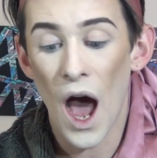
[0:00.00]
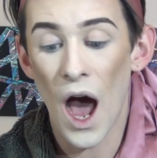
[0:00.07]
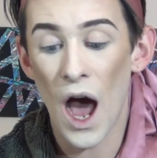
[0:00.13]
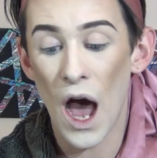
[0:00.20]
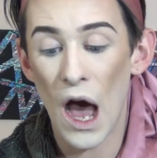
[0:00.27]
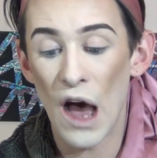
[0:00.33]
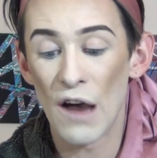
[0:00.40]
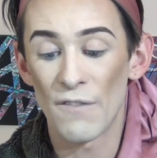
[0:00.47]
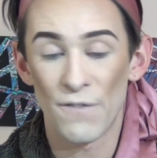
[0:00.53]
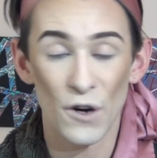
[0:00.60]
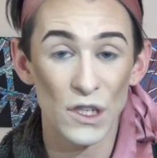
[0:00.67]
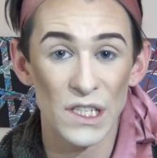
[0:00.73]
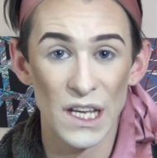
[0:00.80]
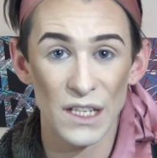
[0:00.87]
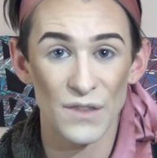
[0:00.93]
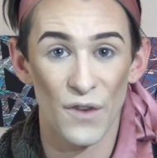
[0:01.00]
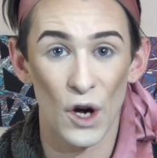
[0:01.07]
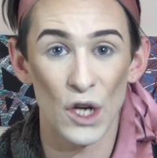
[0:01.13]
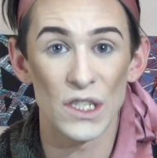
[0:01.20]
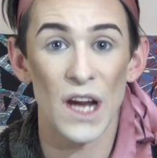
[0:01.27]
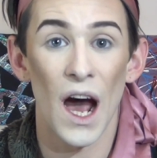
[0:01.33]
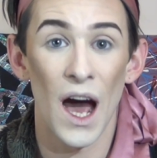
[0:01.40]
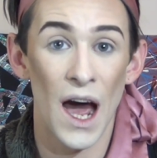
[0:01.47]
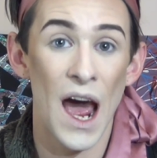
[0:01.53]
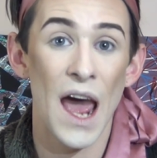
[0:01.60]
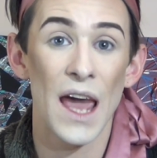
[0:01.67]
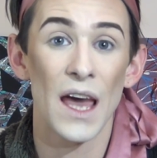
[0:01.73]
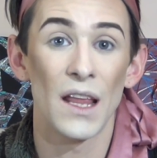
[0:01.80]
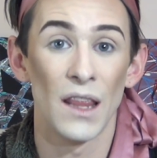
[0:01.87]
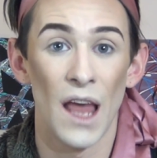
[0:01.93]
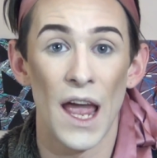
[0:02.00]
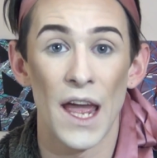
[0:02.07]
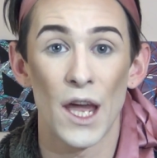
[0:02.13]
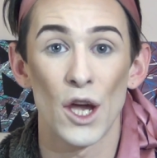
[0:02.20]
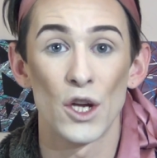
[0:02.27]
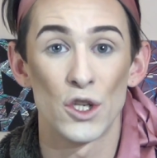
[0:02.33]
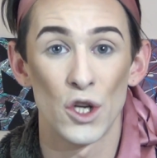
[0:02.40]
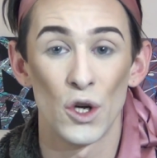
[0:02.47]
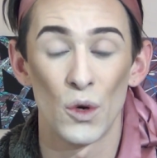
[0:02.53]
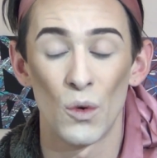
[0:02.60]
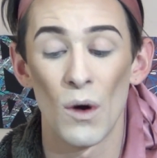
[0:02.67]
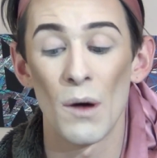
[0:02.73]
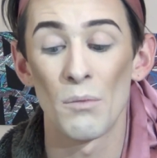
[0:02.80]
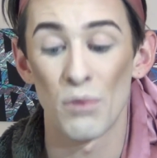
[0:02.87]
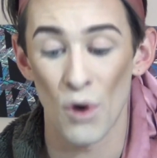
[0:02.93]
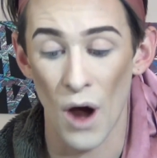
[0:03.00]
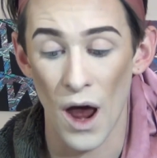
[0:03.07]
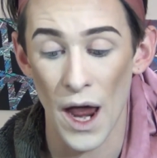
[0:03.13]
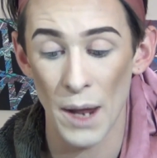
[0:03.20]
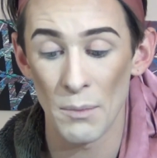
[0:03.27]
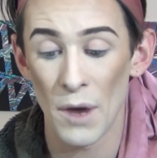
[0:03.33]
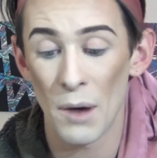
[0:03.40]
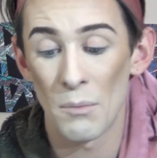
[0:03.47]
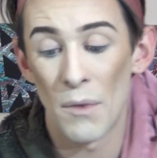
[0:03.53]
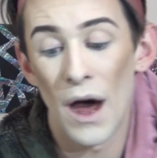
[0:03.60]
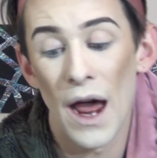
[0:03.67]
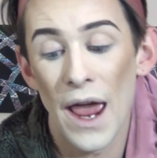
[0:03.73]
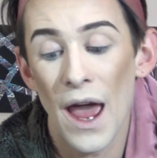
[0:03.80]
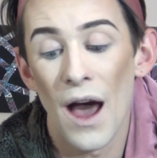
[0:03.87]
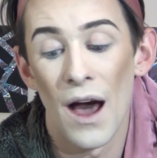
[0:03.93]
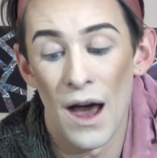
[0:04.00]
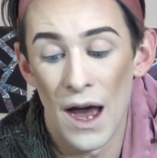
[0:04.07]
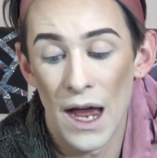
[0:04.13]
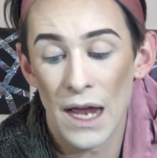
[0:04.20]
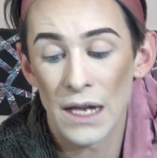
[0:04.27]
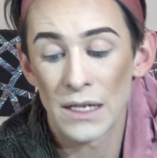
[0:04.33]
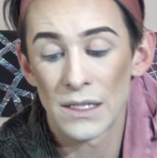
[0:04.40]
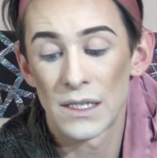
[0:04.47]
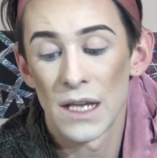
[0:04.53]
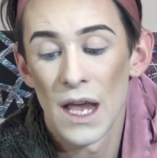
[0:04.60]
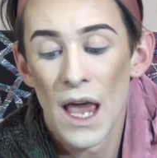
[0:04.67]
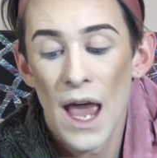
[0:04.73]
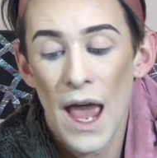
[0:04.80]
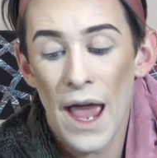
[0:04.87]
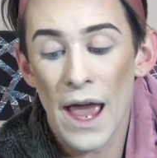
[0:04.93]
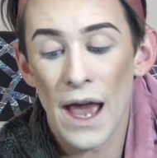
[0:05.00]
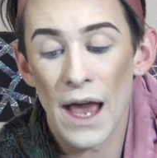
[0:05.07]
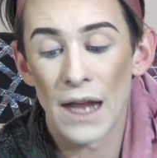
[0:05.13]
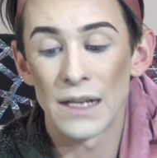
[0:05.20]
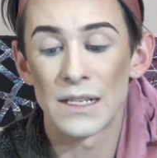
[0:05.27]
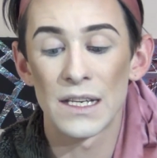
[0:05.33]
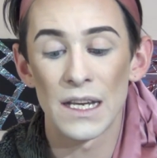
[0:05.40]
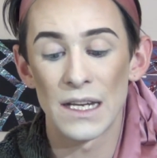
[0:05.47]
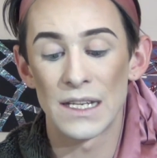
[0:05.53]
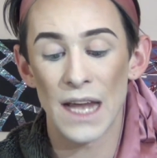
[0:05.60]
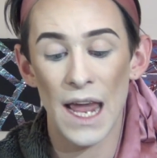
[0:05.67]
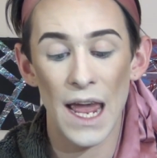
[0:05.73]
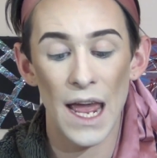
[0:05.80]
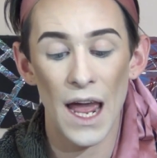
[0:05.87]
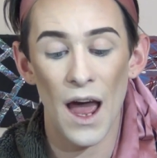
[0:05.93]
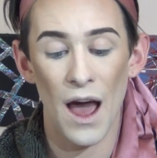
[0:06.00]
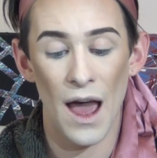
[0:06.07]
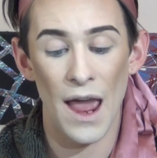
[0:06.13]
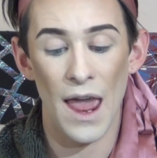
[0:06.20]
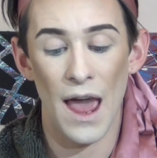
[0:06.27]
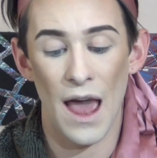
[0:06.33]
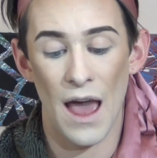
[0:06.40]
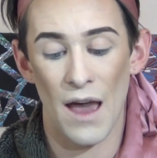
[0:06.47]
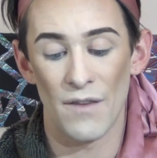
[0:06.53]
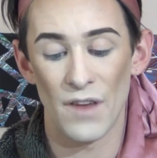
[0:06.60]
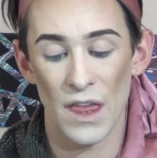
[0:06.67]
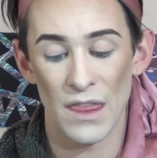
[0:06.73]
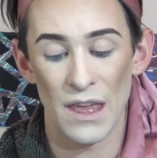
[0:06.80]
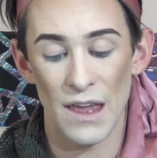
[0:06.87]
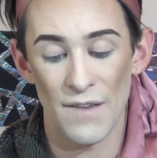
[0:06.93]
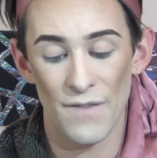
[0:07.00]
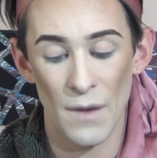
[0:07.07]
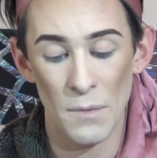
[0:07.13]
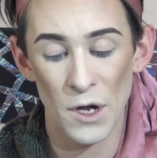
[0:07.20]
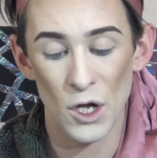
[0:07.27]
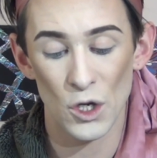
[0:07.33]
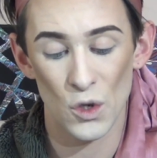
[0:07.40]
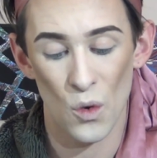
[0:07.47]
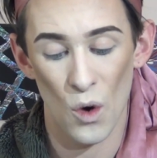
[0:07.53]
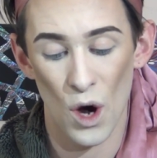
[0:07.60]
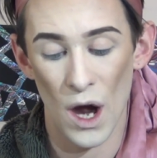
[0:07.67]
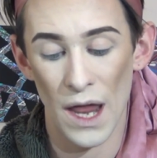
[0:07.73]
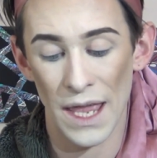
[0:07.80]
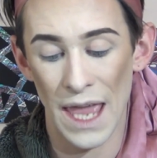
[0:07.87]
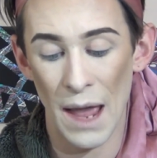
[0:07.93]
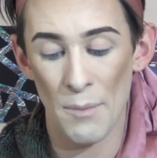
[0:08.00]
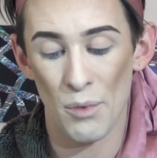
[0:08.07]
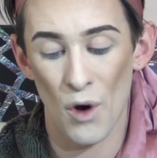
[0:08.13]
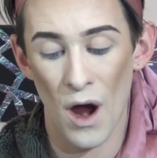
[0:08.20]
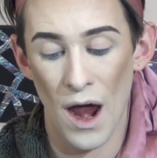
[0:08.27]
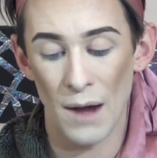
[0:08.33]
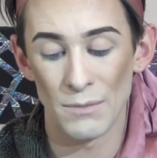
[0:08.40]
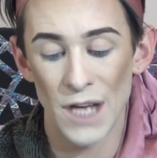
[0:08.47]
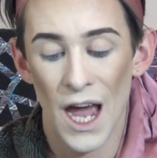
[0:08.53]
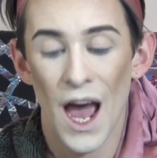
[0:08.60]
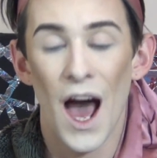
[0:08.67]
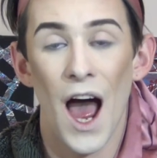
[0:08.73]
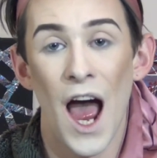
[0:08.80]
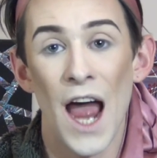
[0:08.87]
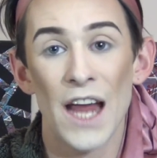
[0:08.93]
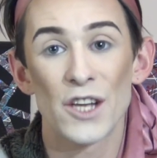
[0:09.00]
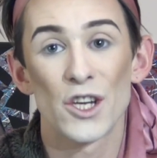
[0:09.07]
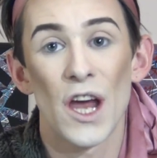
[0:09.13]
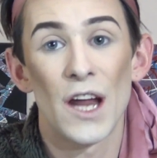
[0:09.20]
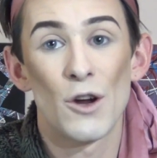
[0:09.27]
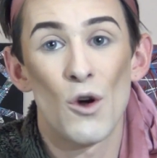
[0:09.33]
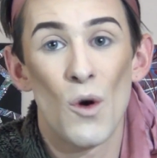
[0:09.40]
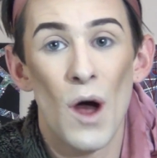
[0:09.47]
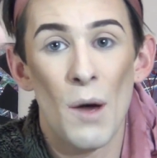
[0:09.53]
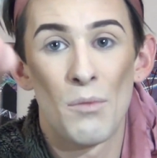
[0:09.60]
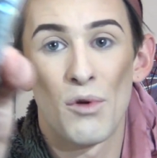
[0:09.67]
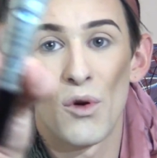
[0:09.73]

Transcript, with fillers: Uh, first things first, I like to prime my eyes, and today I have the Femme Couture Get Primed Eyeshadow